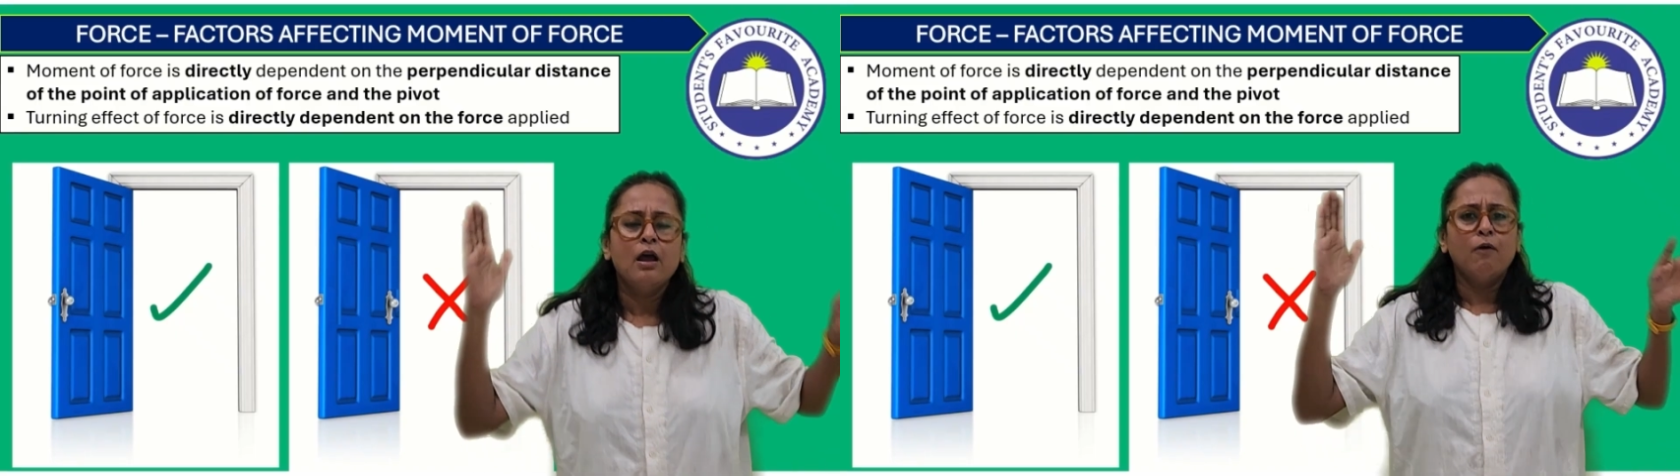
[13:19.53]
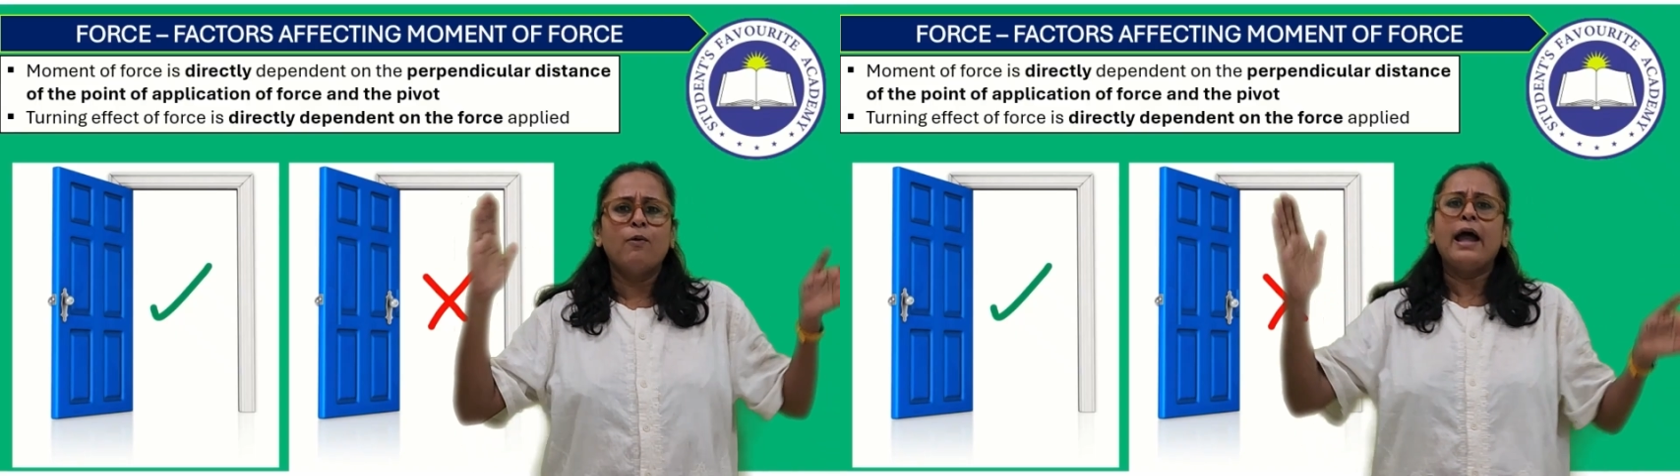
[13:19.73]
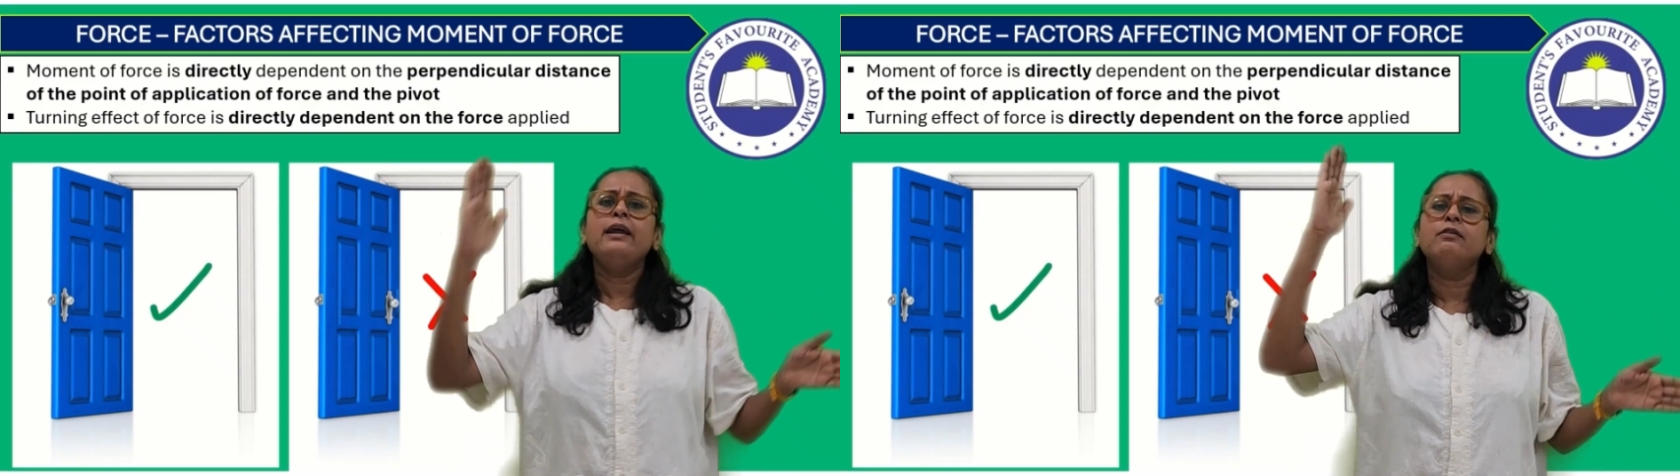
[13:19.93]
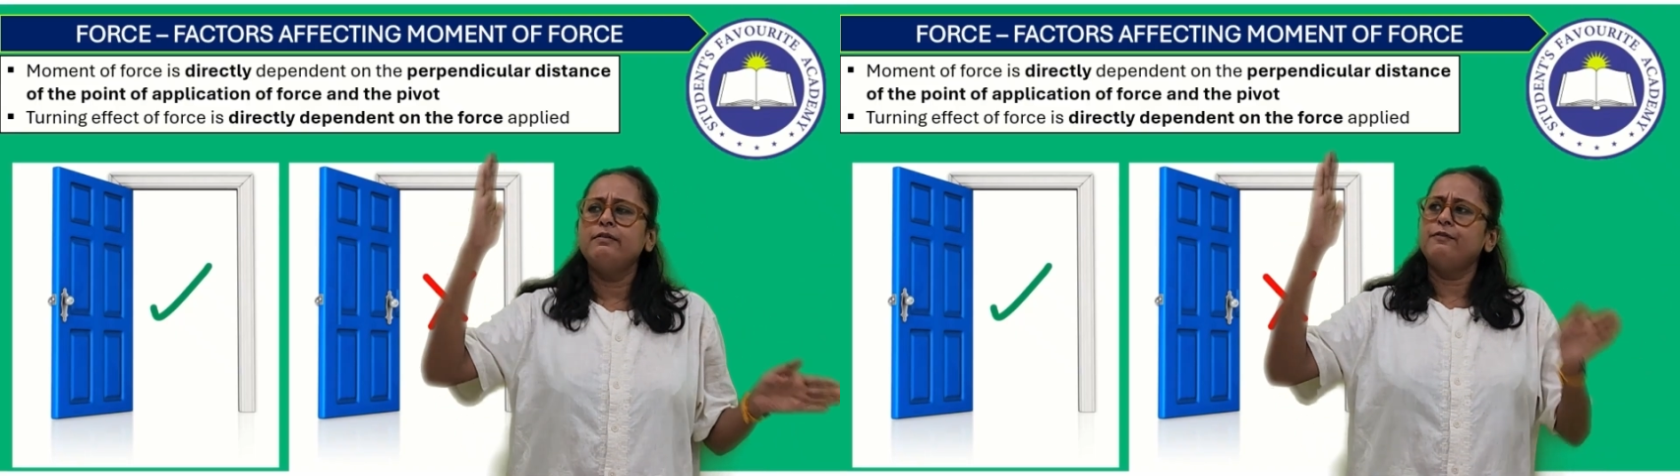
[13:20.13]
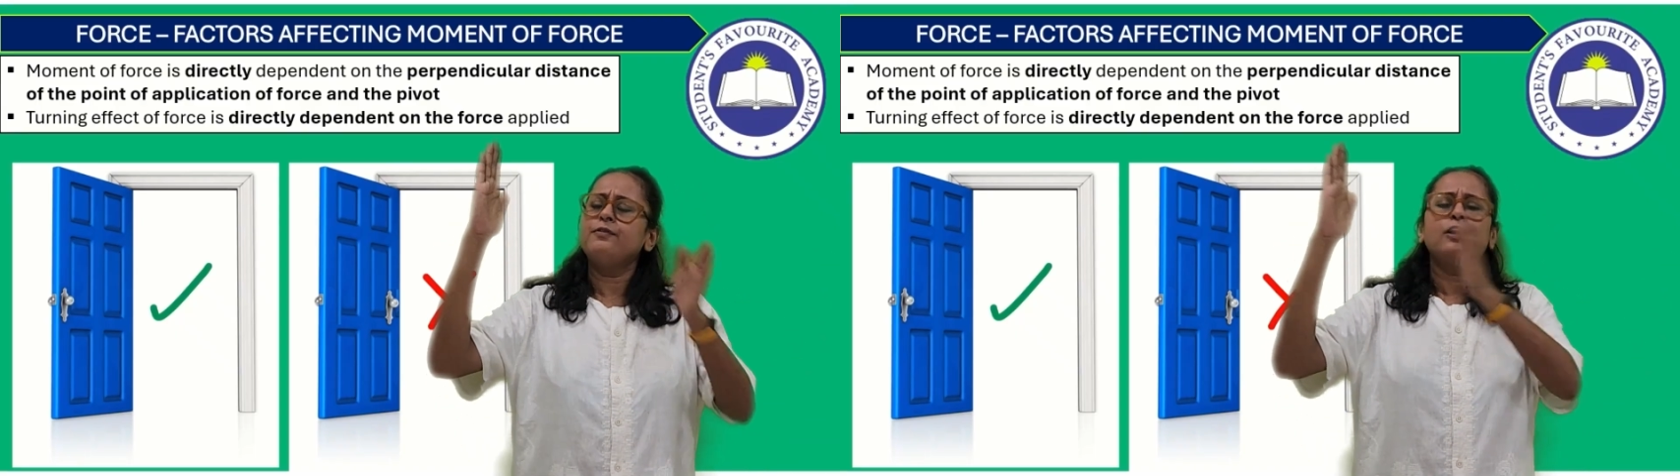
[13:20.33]
Why,
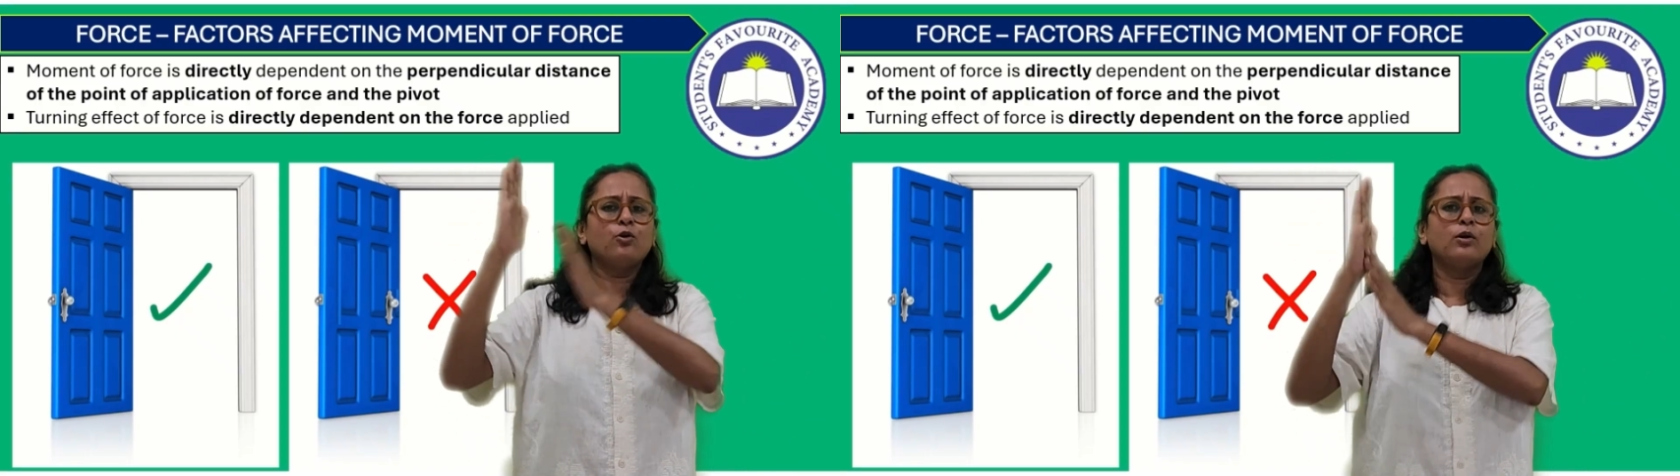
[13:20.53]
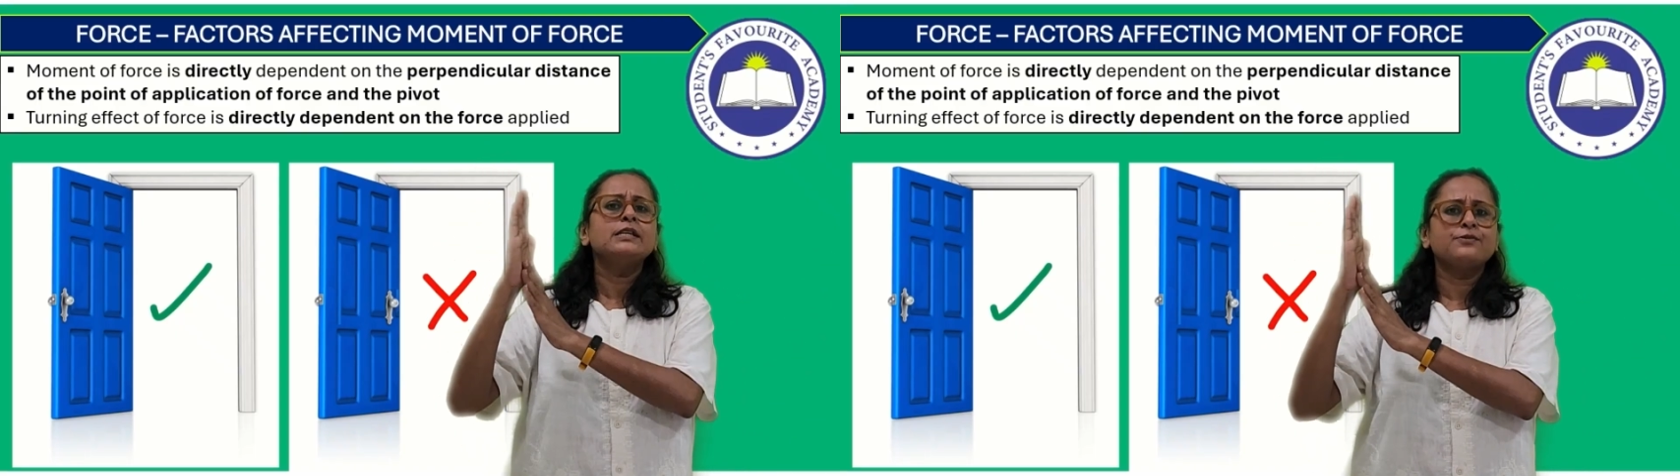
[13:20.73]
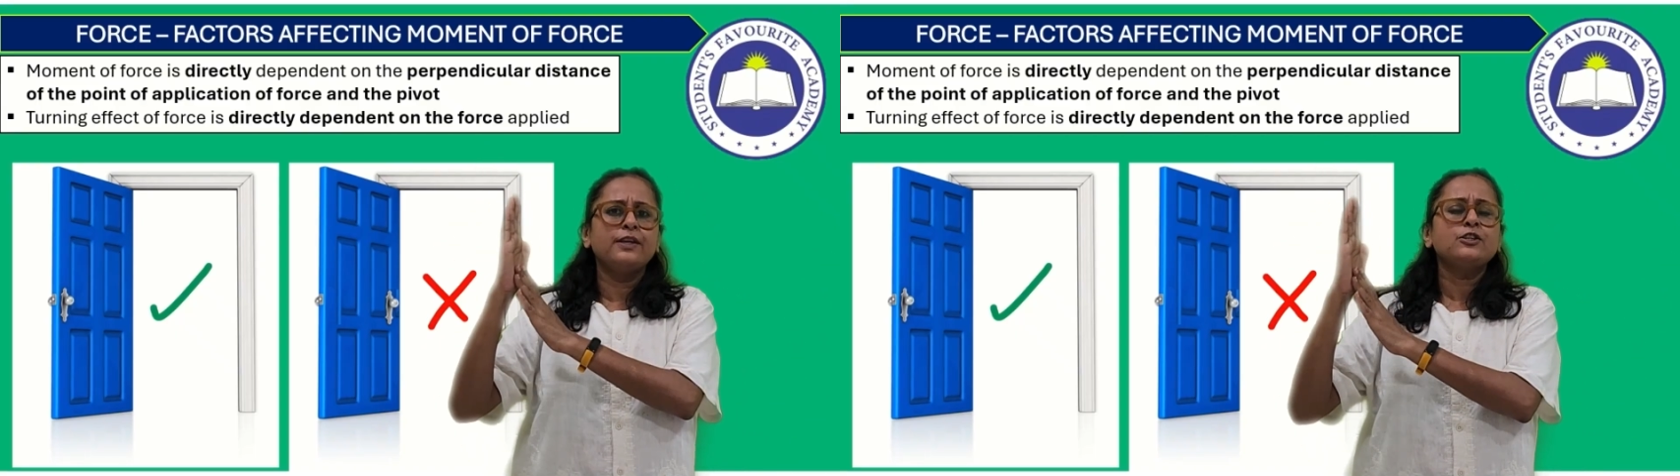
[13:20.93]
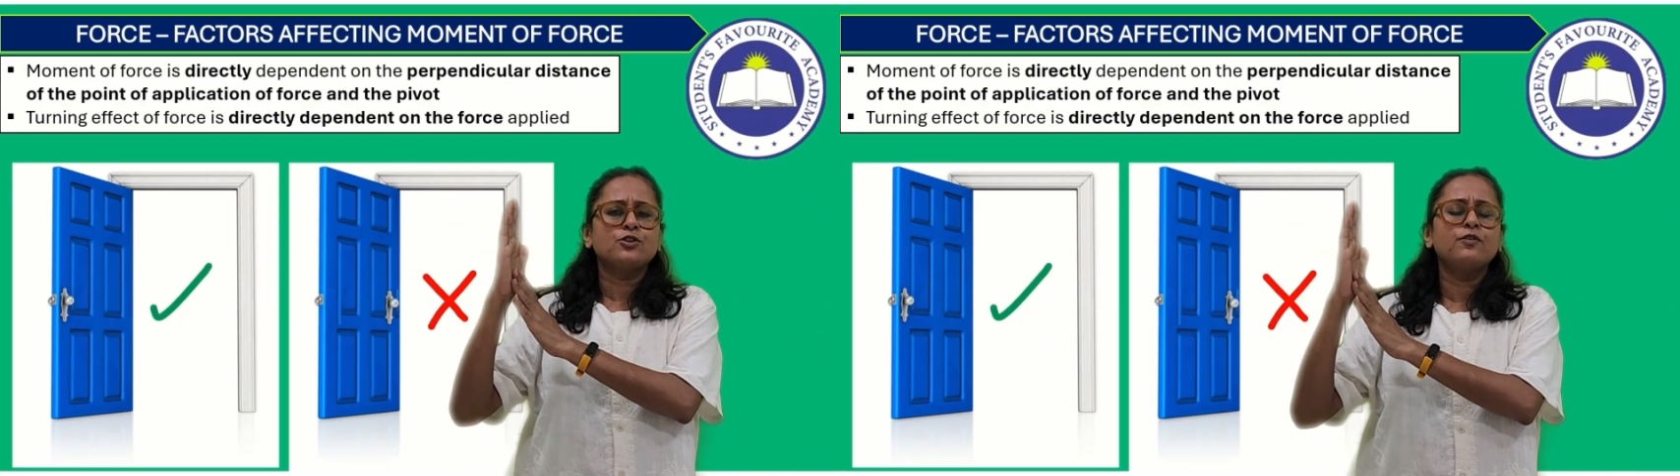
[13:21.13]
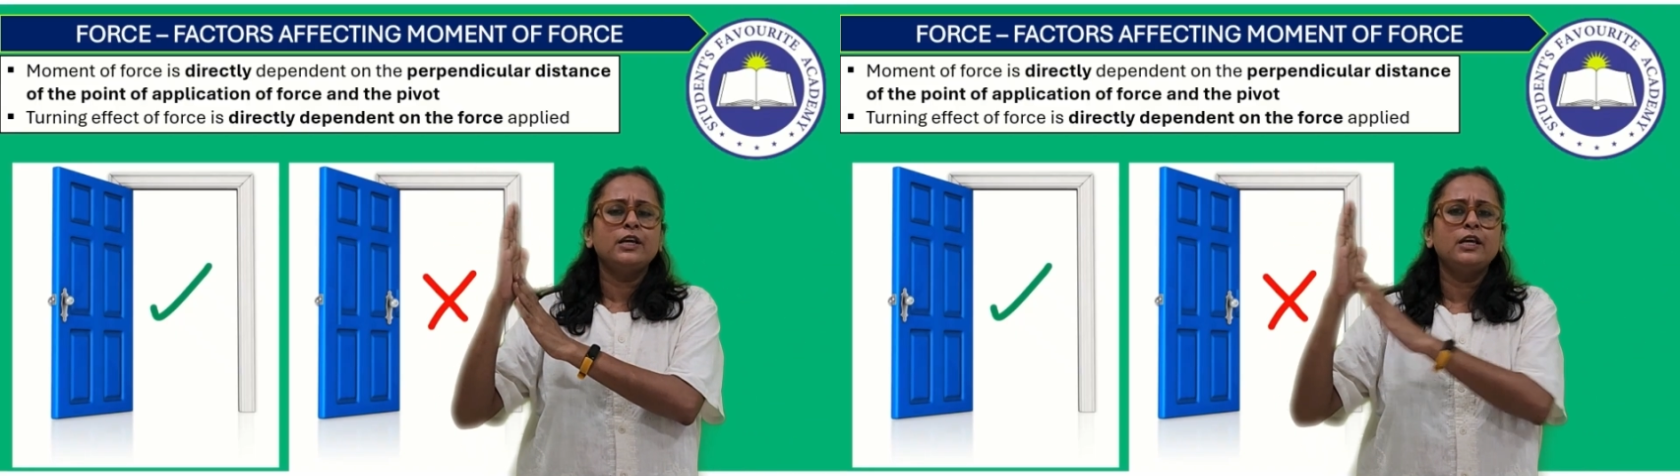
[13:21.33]
if the door is fixed
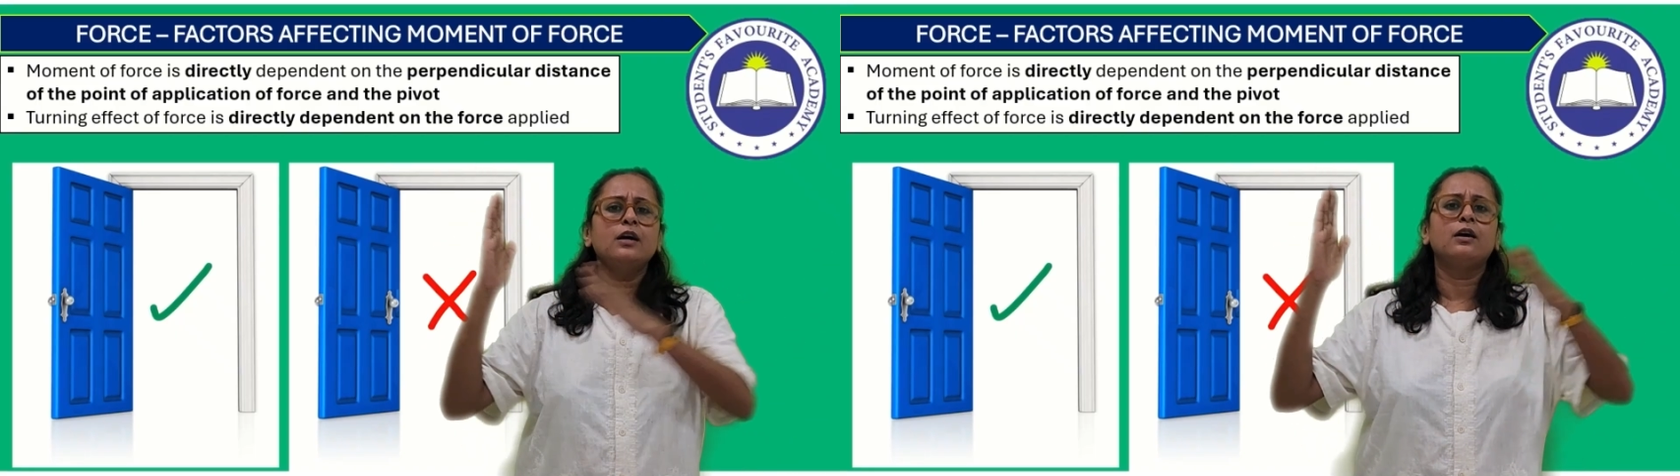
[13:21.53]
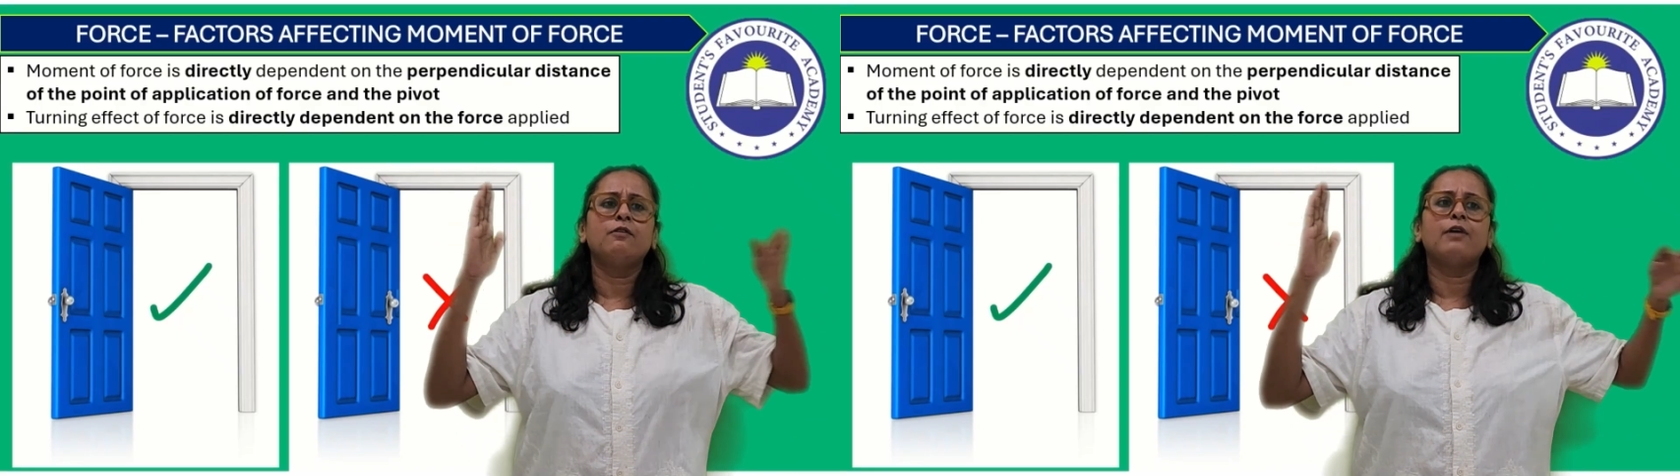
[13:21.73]
over here,